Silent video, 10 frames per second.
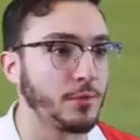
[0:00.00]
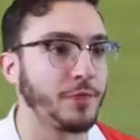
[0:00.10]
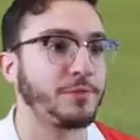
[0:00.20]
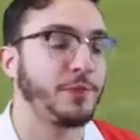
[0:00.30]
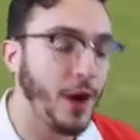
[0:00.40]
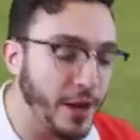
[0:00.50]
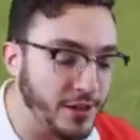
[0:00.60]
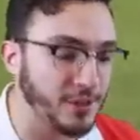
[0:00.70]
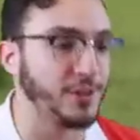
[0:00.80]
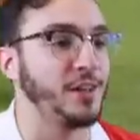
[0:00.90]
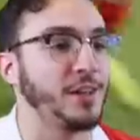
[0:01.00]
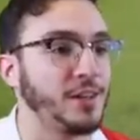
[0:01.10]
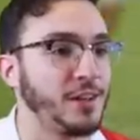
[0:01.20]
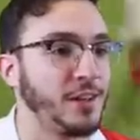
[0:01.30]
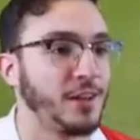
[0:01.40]
but finally.
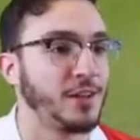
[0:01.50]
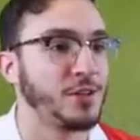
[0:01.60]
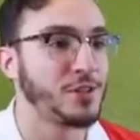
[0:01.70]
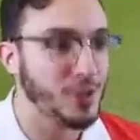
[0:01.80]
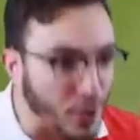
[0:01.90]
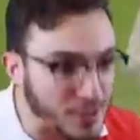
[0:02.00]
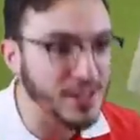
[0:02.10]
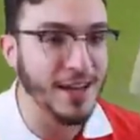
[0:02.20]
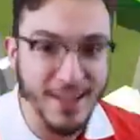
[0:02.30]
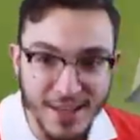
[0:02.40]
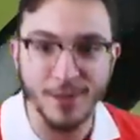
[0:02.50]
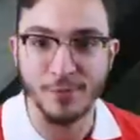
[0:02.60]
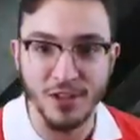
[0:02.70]
Shows that he can